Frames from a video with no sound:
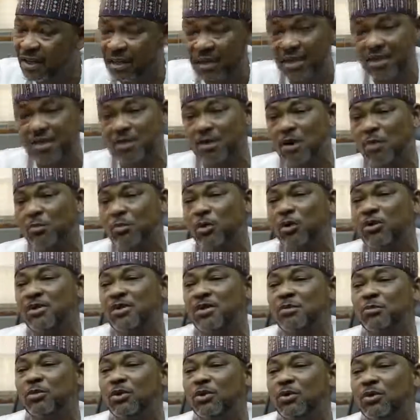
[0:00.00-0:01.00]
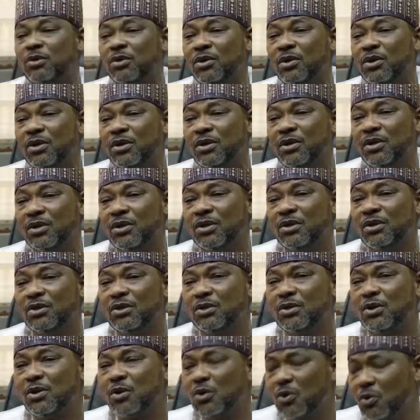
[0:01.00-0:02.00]
It's not possible.
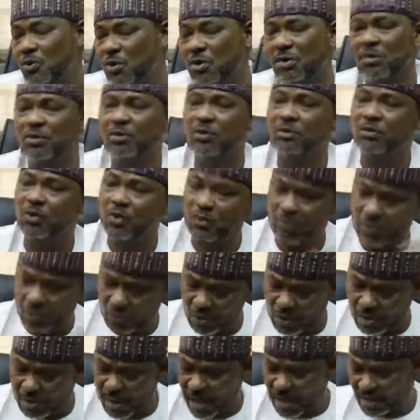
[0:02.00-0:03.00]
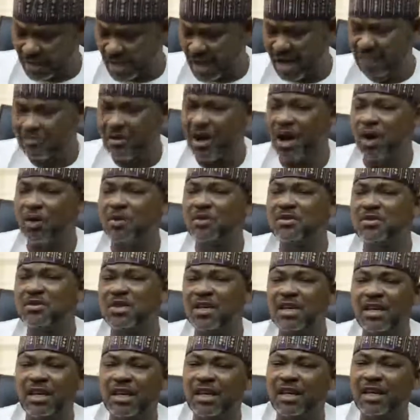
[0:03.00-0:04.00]
So we might have our own
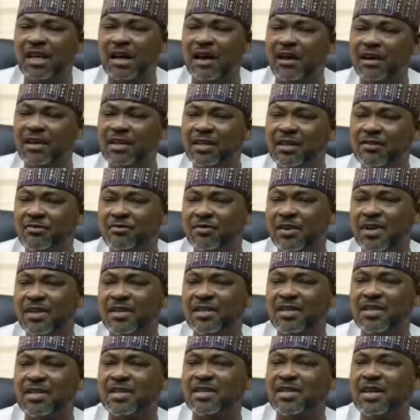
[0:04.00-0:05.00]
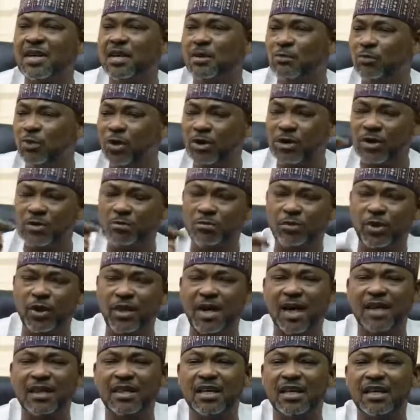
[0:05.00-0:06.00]
thinking, our differences, but the
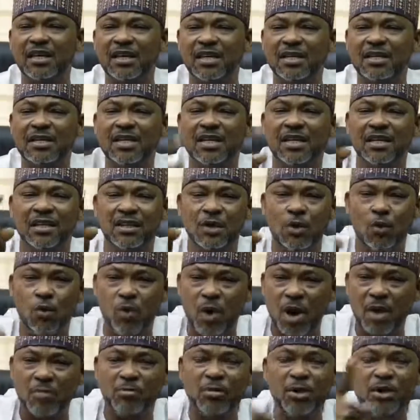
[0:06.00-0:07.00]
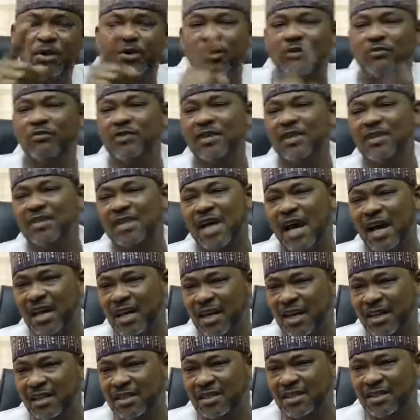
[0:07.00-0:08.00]
important thing is the well-being of these
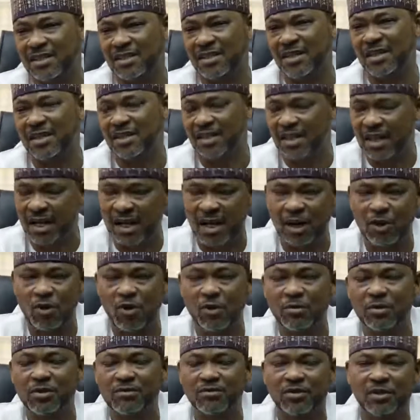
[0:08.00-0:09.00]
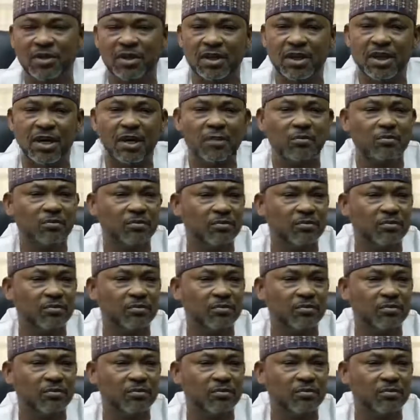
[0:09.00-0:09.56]
athletes that are coming for the game.